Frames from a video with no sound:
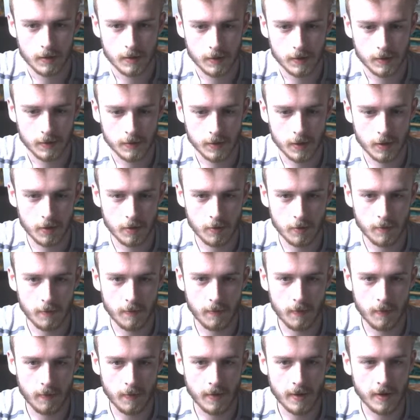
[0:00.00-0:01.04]
So
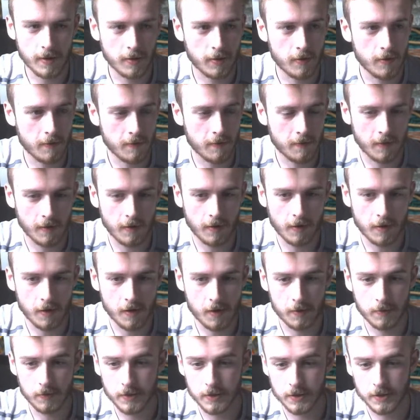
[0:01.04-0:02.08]
before we get too far
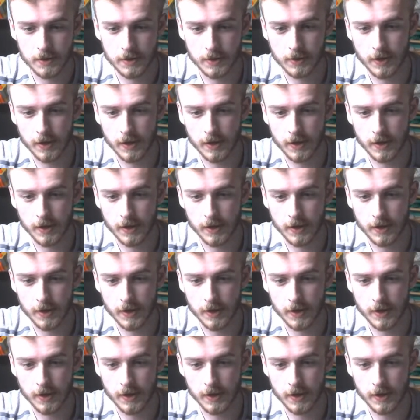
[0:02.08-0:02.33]
along with just